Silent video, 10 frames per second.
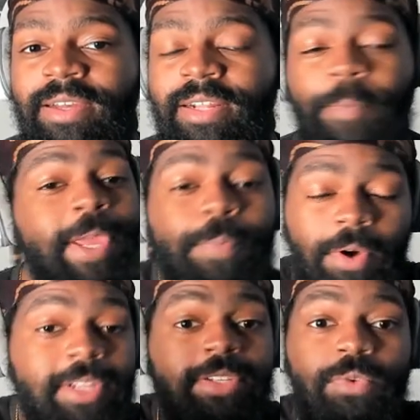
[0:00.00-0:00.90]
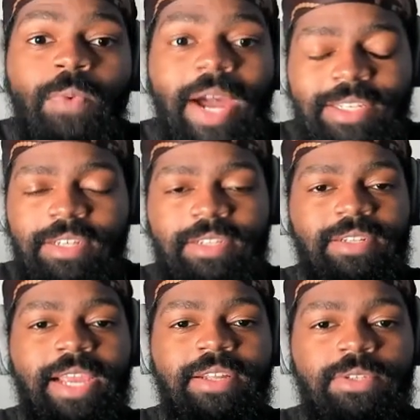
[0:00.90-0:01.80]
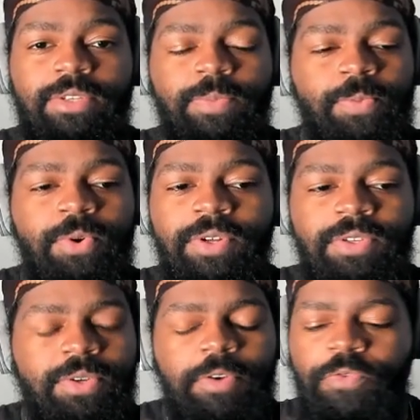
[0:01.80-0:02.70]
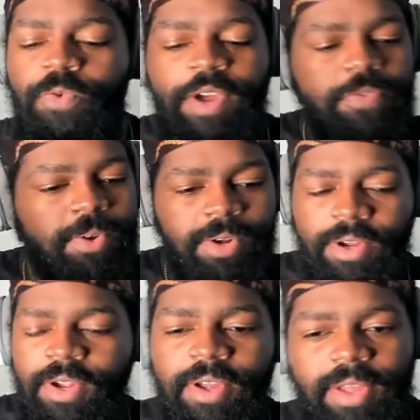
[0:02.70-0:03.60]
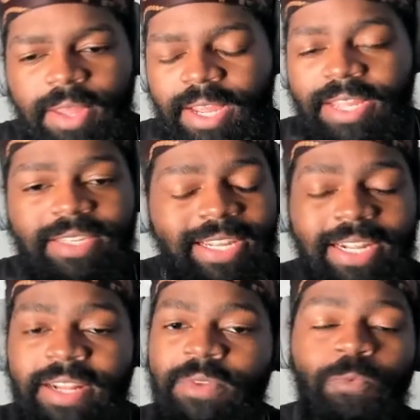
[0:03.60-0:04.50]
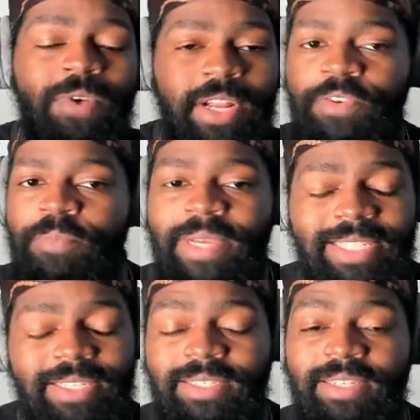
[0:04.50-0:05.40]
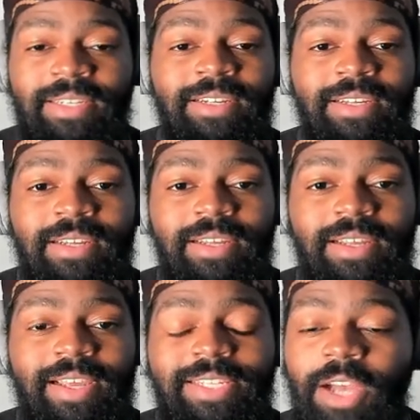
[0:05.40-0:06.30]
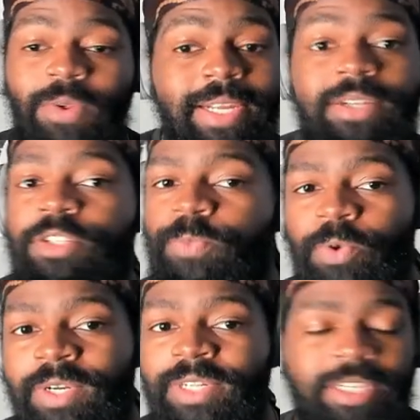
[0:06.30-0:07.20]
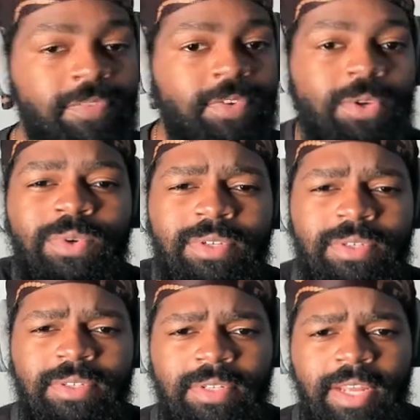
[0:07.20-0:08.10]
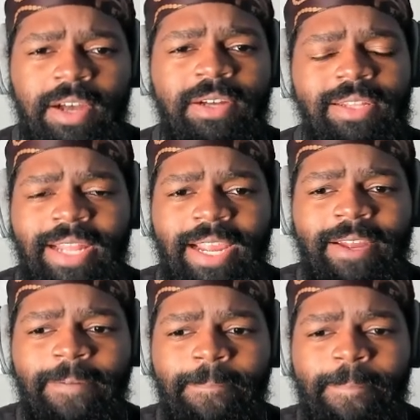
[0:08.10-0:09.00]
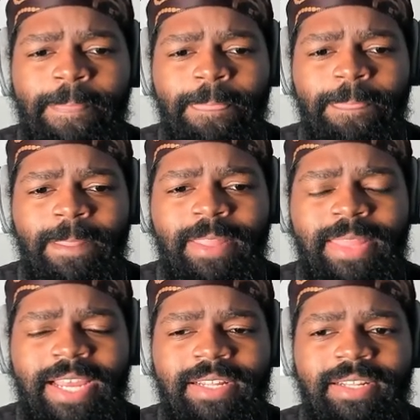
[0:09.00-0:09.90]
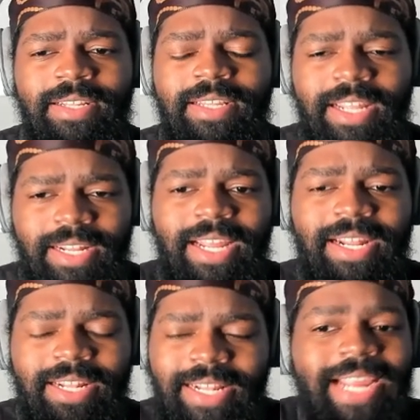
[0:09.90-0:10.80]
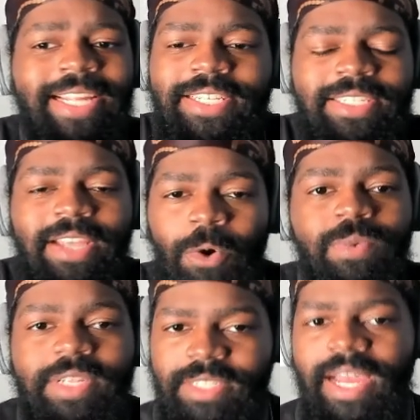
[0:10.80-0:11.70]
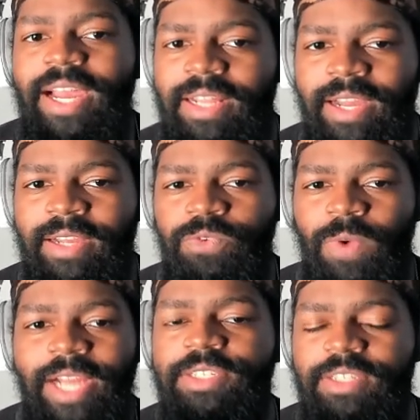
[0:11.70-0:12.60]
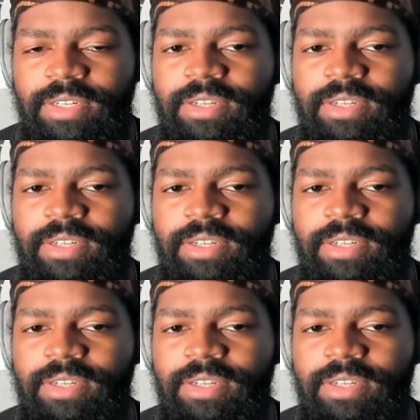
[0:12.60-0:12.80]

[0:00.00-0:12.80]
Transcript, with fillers: The people are just watching, like the supporters of whoever is in whatever mix is in. It's only the supporters and the viewers, y'all, like that that that they just on the sidelines watching.